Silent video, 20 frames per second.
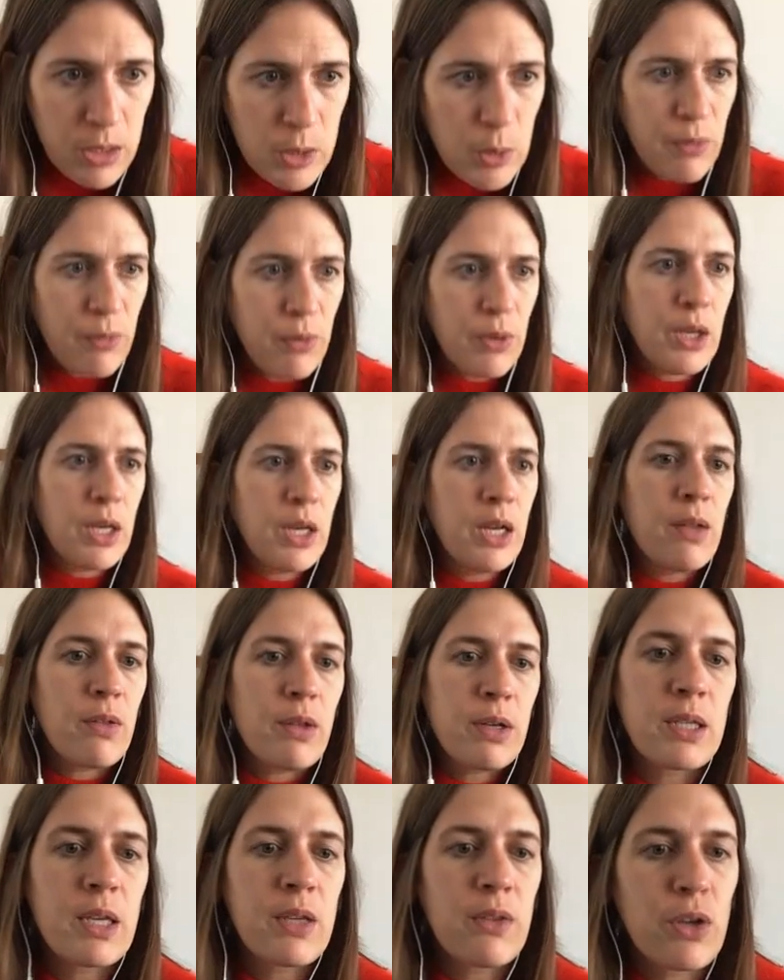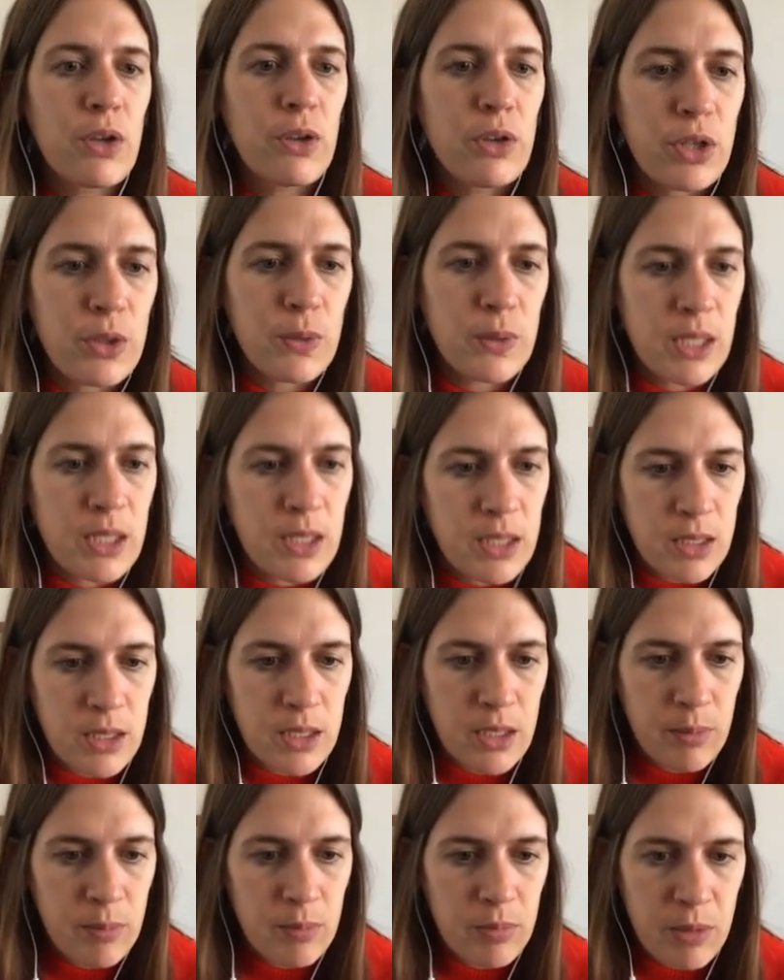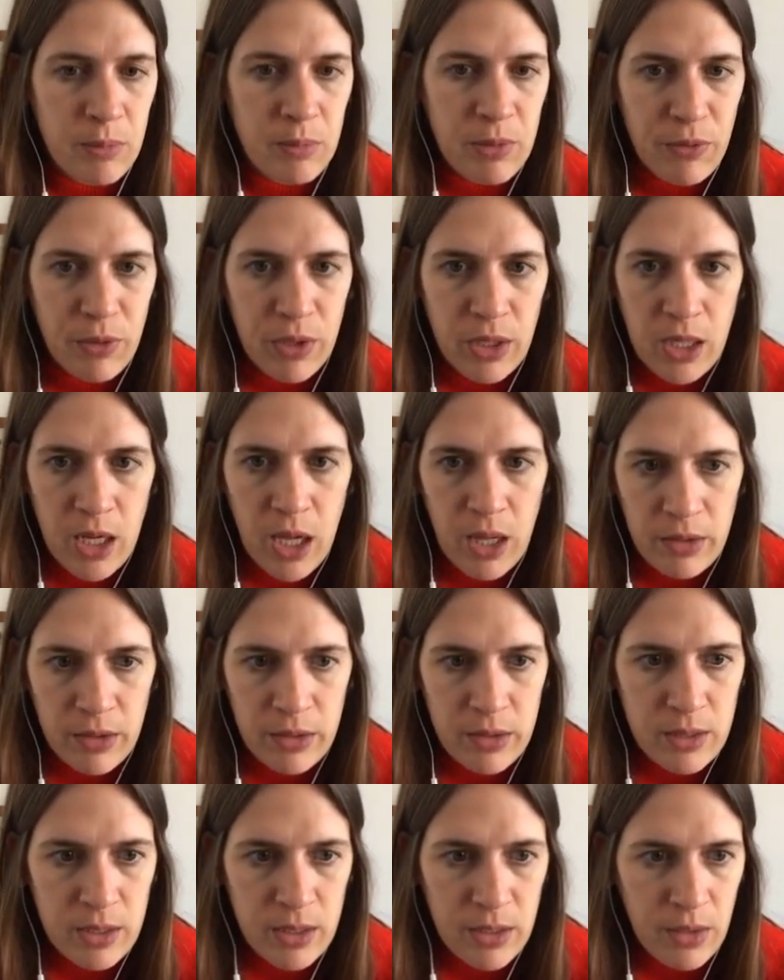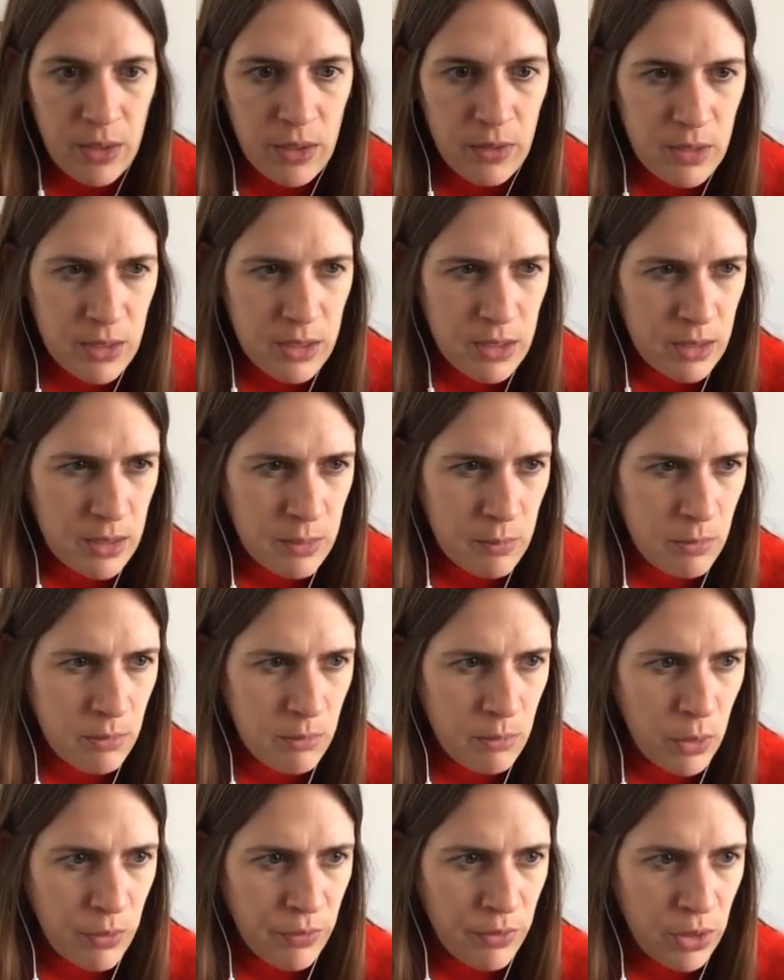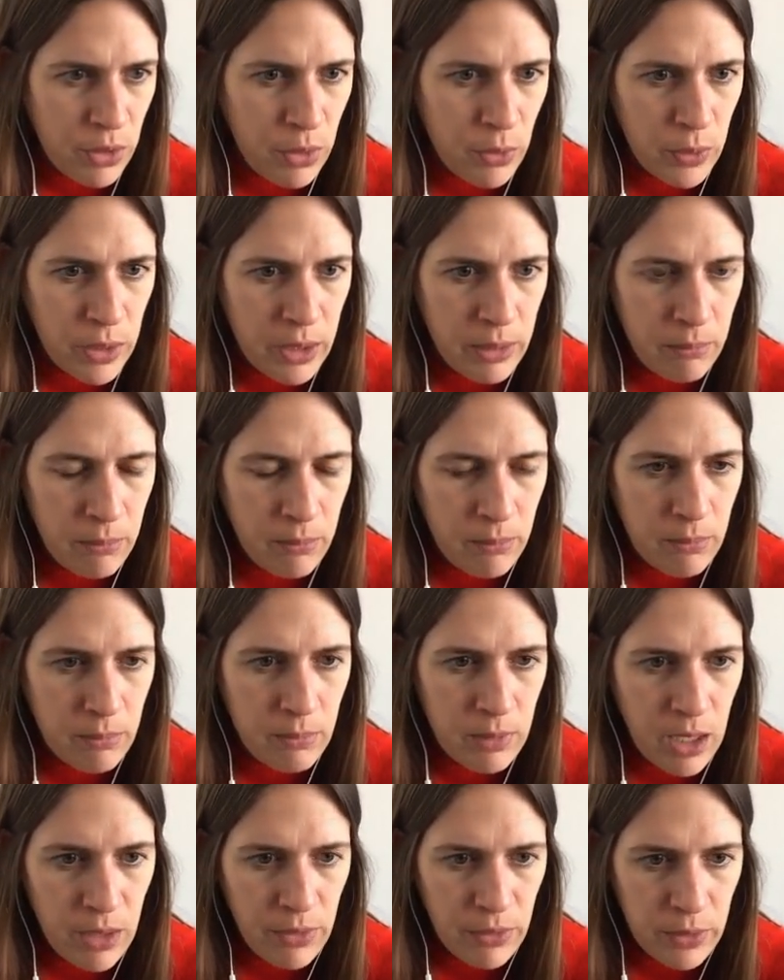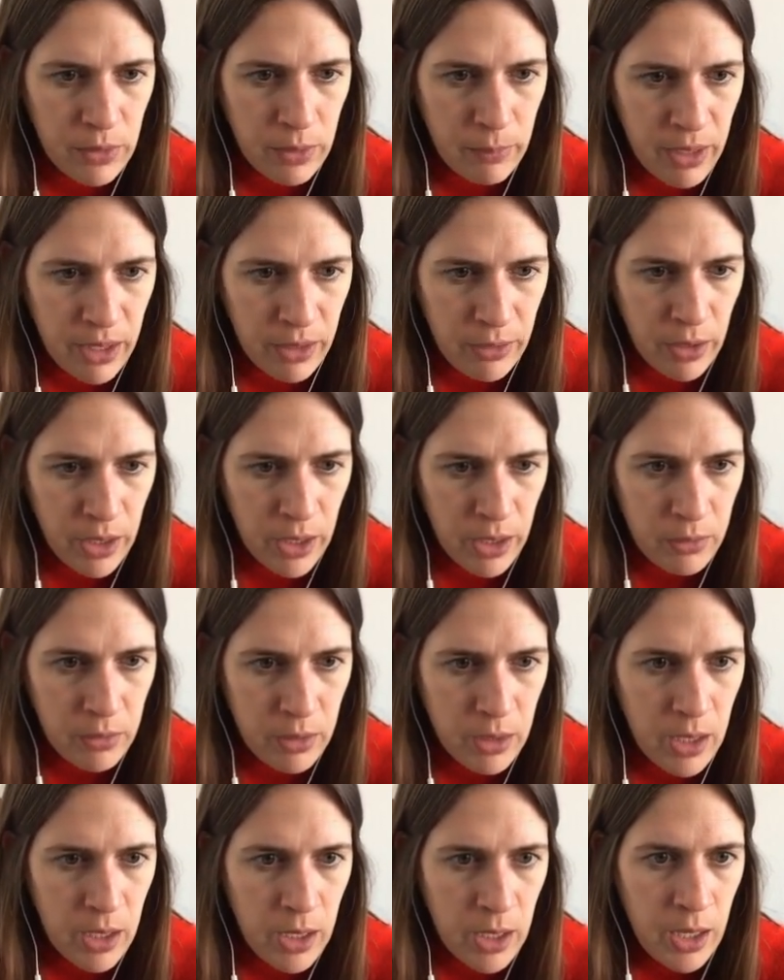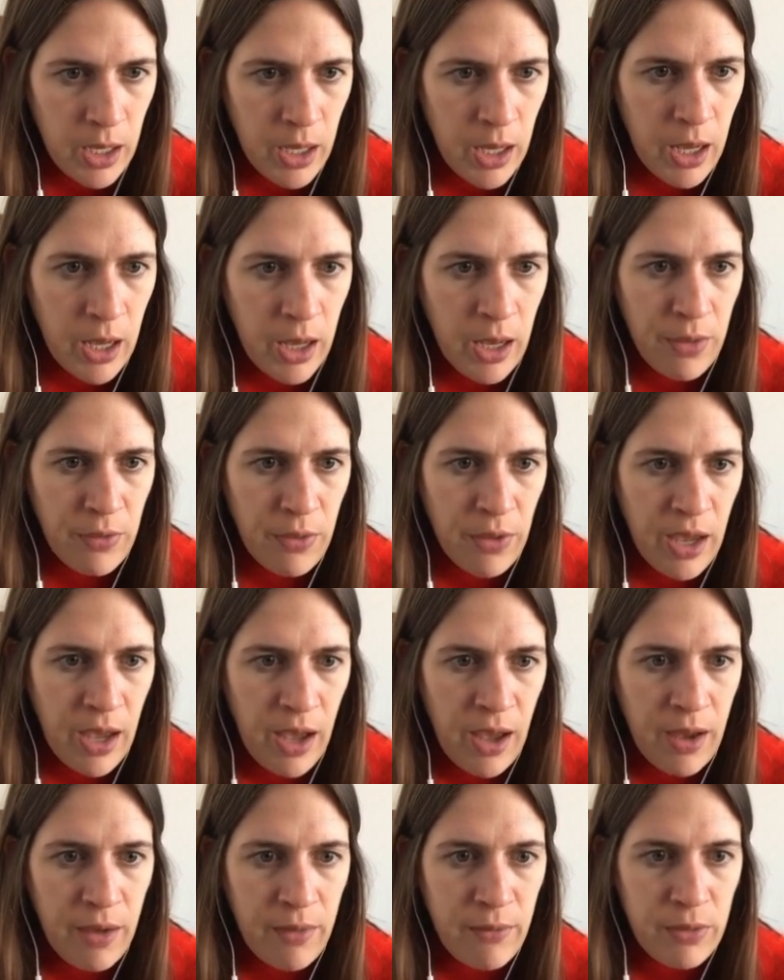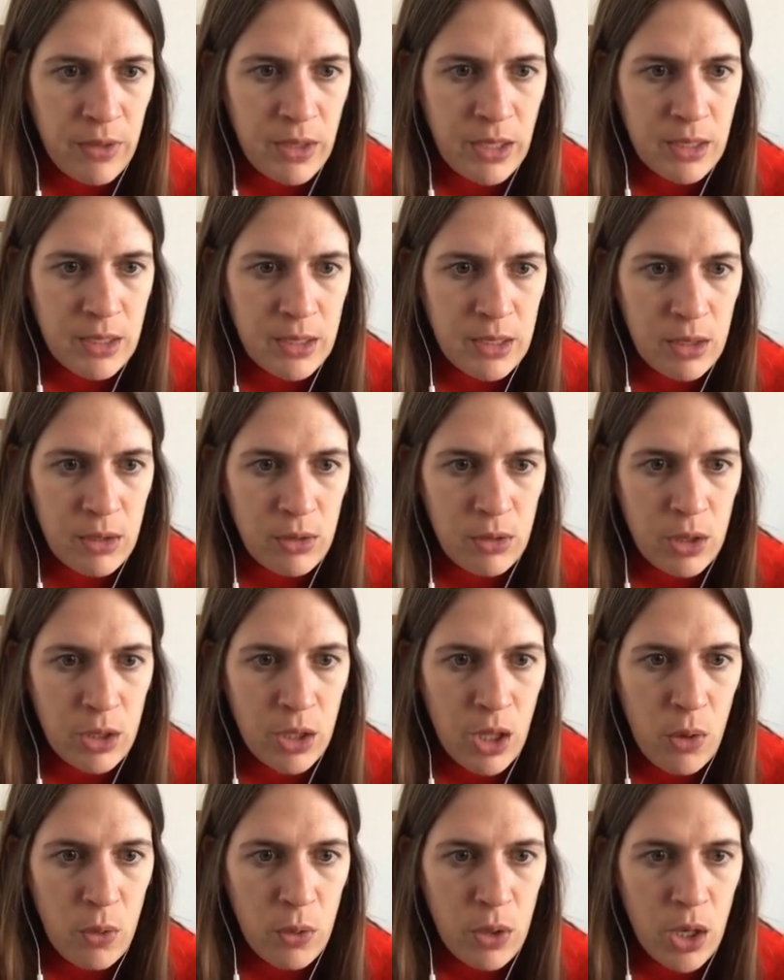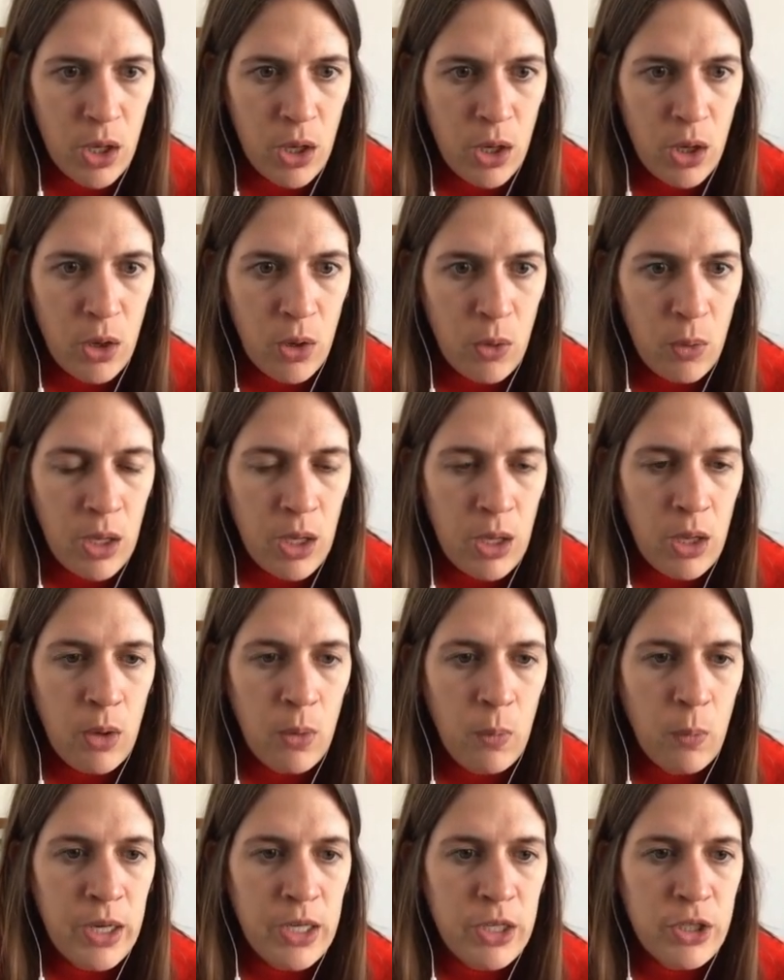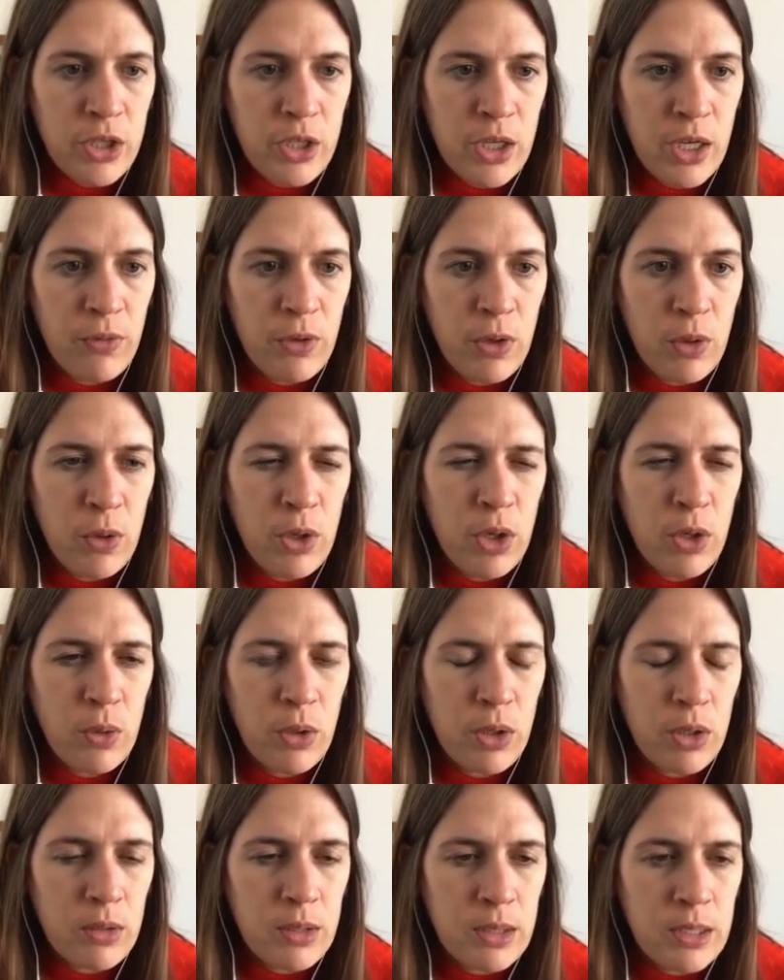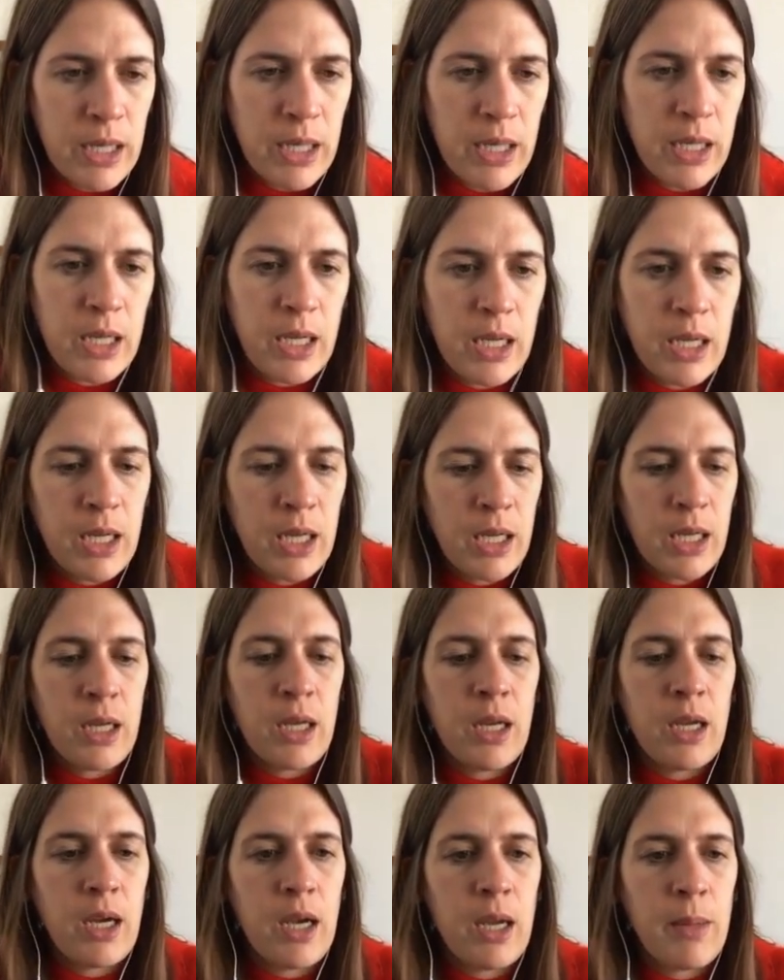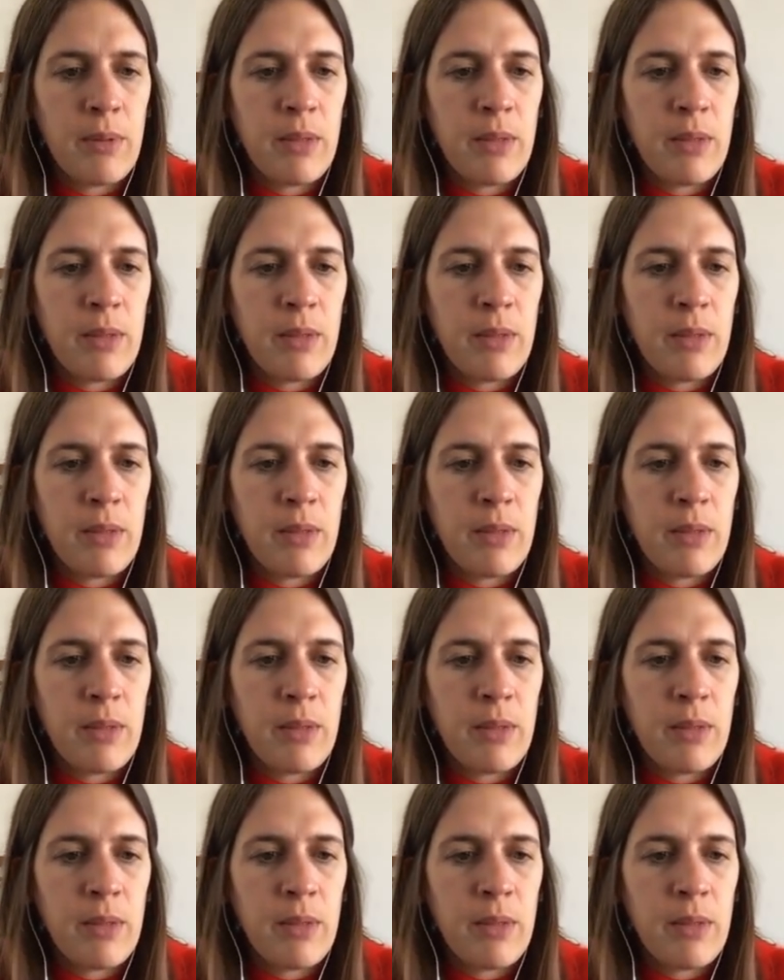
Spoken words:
So if you look at it, it looks like they're using some different colors. I think this is more of a cream color in the background. They have this little logo, which if you knew Girls' Night In, I